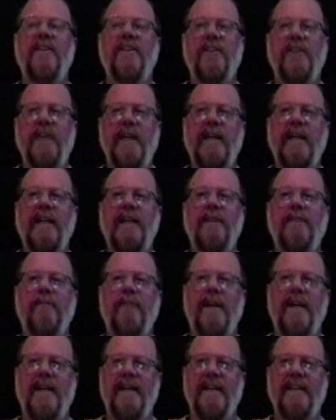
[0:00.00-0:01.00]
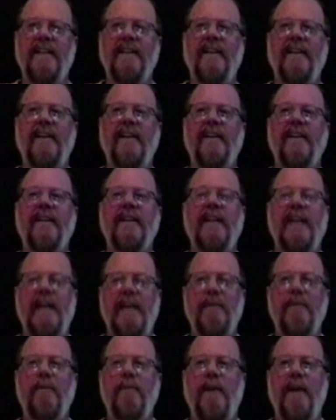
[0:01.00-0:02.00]
thinking man
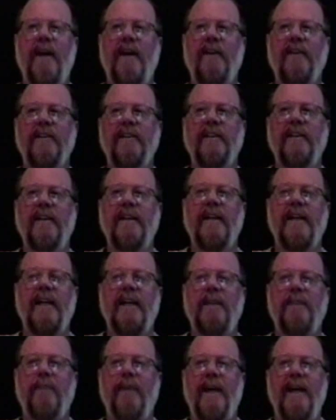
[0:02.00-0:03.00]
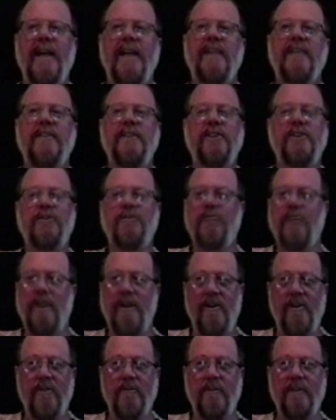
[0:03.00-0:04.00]
came about, in my
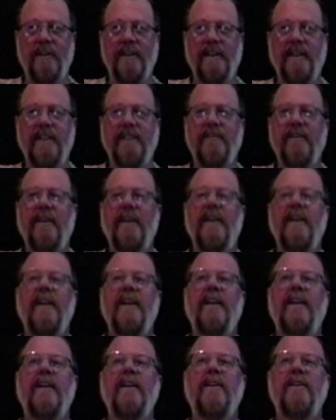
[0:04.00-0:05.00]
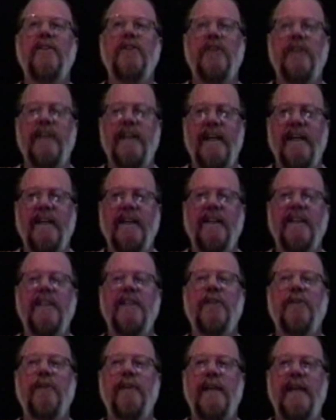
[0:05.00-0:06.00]
strong belief, genetically
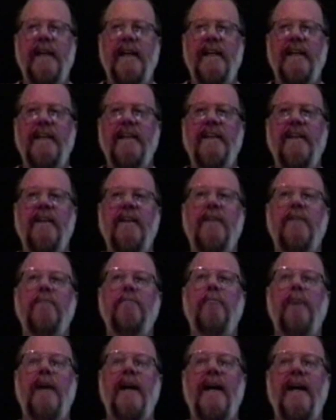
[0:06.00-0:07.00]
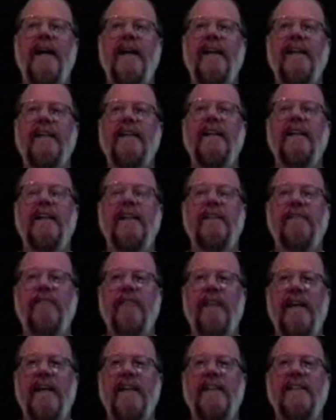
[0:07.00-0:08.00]
created by an
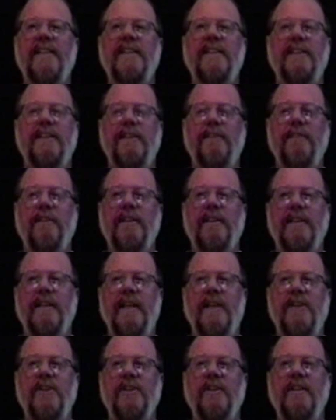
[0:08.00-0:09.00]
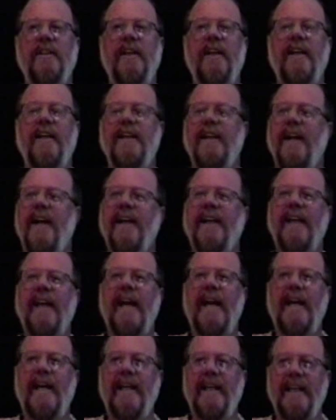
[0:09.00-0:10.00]
advanced civilization, not
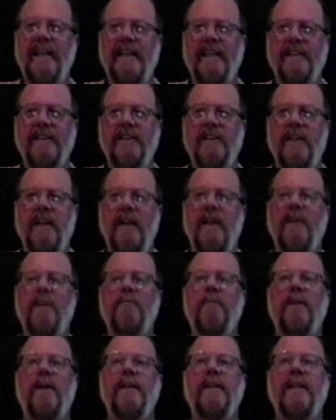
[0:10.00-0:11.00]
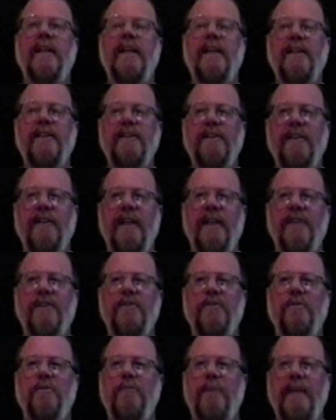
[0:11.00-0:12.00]
aliens, but
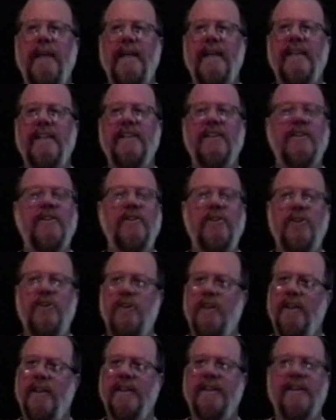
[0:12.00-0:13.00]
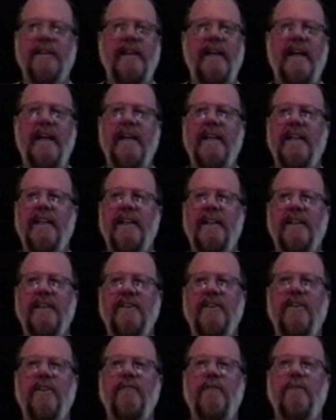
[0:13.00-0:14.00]
intellectual beings just like
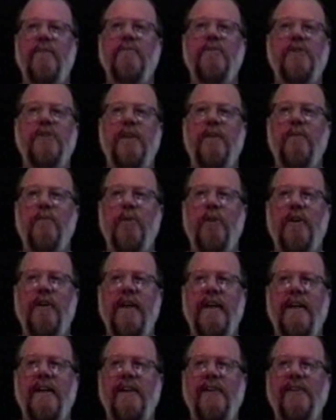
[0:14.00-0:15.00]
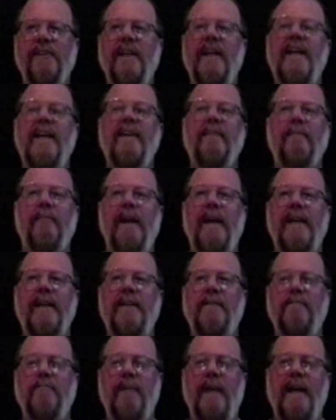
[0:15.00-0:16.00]
us from somewhere else, by
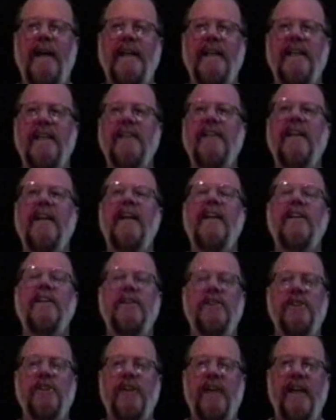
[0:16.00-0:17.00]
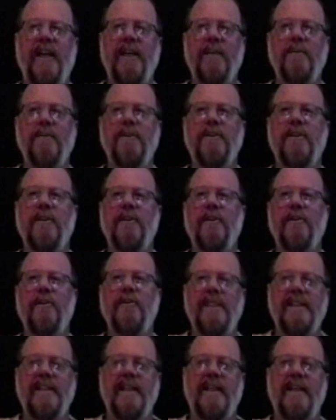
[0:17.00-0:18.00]
combining the genetic
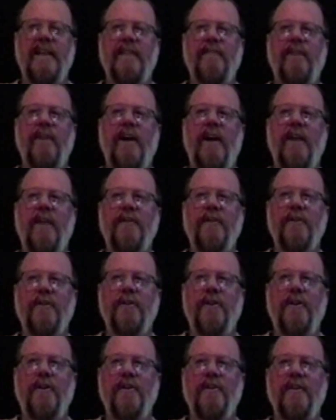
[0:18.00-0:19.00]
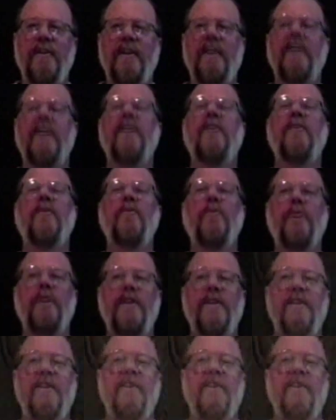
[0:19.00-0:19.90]
material that evolved on Earth with